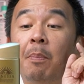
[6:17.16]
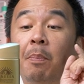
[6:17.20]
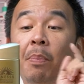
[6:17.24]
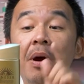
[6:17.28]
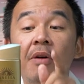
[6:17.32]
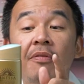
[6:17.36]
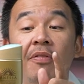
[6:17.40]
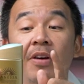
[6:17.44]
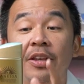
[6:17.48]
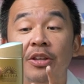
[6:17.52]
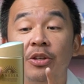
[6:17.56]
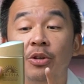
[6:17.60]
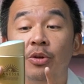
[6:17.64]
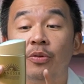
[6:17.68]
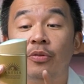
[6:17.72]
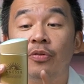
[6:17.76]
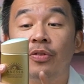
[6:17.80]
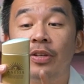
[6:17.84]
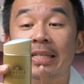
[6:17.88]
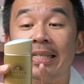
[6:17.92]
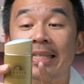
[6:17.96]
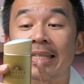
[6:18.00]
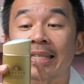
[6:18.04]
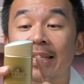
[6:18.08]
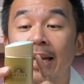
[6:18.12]
Perfect U
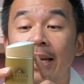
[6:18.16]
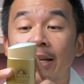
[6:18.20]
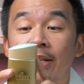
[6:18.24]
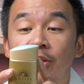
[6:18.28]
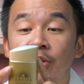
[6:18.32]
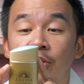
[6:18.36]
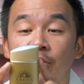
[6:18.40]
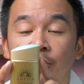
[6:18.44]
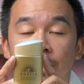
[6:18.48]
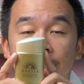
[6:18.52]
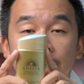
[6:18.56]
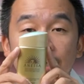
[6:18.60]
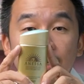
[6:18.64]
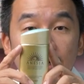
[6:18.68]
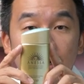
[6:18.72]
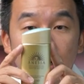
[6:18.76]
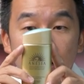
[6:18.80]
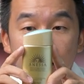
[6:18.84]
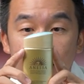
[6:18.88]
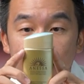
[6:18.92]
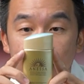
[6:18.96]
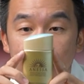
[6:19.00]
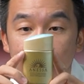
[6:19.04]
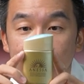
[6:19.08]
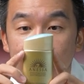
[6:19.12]
V Sunscreen
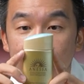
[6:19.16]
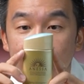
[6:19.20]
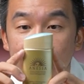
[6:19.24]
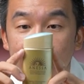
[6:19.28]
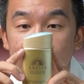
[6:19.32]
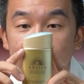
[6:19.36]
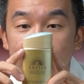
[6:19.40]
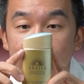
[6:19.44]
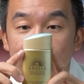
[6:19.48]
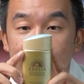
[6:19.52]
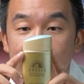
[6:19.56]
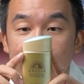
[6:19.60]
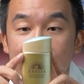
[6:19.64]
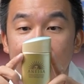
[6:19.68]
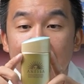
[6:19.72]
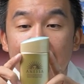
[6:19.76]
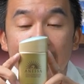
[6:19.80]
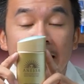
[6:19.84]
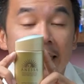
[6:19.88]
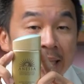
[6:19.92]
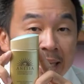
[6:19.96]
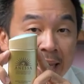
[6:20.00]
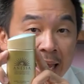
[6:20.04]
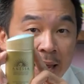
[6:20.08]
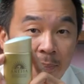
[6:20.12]

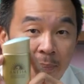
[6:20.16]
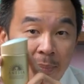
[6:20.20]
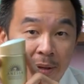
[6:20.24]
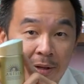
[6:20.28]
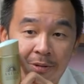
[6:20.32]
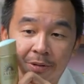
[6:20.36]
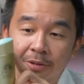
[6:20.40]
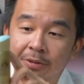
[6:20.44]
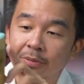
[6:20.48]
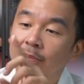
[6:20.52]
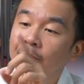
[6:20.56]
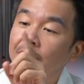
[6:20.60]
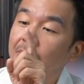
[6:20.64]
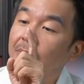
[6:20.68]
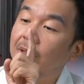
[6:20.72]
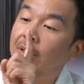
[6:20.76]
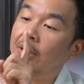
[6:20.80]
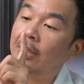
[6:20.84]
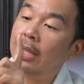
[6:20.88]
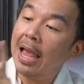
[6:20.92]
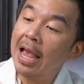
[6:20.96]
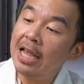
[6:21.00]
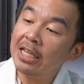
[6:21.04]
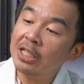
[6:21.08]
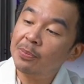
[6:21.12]
Skincare Milk
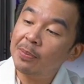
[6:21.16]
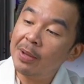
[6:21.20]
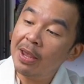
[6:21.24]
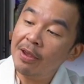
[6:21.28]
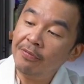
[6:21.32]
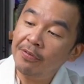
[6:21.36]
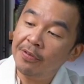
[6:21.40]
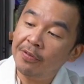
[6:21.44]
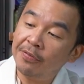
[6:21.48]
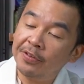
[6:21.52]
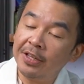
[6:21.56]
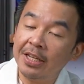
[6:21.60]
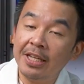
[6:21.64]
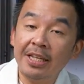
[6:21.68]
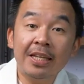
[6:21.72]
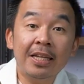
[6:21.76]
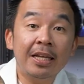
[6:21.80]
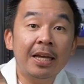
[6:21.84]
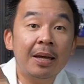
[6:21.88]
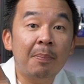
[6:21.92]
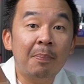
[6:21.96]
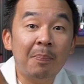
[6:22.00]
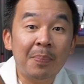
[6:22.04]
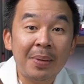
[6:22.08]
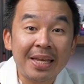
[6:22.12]
S P F fifty
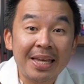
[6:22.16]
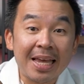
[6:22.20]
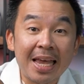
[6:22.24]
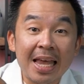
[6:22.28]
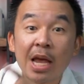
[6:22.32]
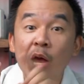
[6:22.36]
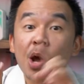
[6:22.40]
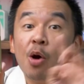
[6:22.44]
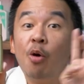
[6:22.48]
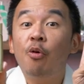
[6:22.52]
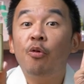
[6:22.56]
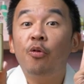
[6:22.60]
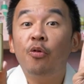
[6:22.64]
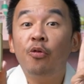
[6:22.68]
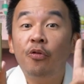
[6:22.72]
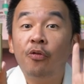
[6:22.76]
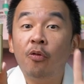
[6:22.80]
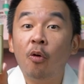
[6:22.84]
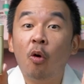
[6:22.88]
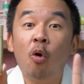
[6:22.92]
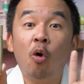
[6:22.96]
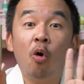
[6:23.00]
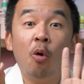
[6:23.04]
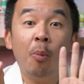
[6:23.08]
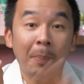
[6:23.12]
P A
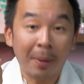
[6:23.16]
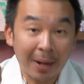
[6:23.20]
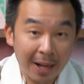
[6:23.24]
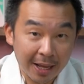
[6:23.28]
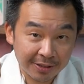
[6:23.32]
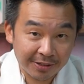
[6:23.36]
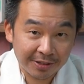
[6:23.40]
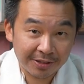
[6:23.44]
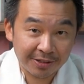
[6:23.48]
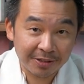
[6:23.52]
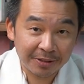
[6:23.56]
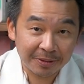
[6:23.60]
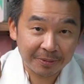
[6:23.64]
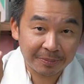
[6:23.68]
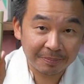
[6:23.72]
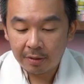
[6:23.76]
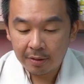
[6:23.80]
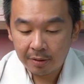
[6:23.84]
four plus.